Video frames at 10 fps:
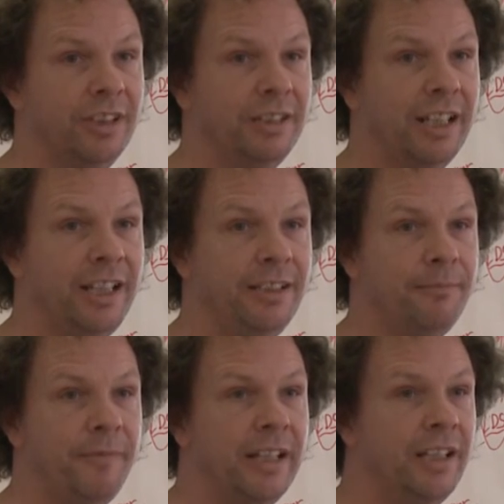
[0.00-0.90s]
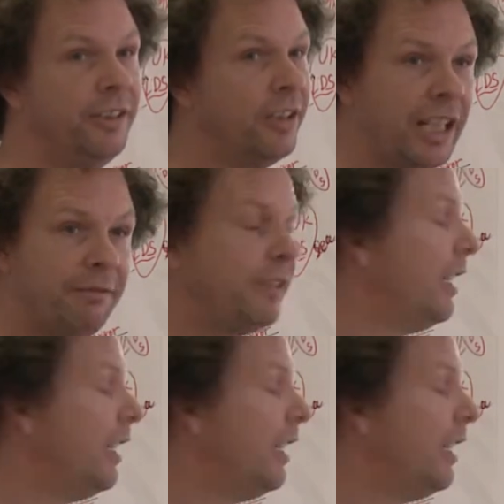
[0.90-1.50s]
Okay, not if,